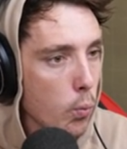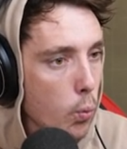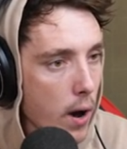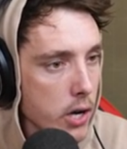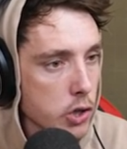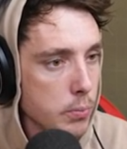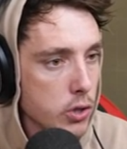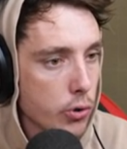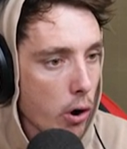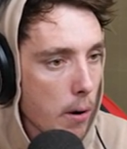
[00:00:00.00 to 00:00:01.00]
Where should we
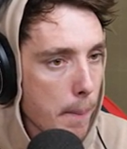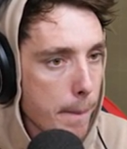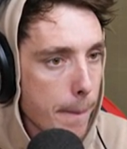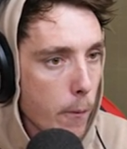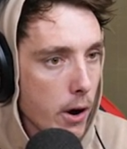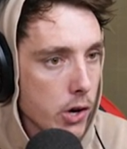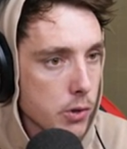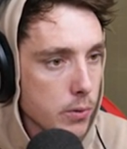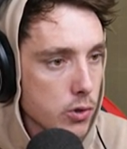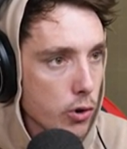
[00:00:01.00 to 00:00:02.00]
drop? Where
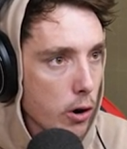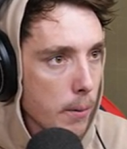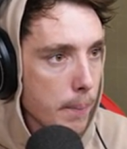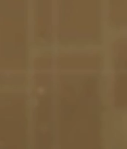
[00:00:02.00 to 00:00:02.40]
should we drop?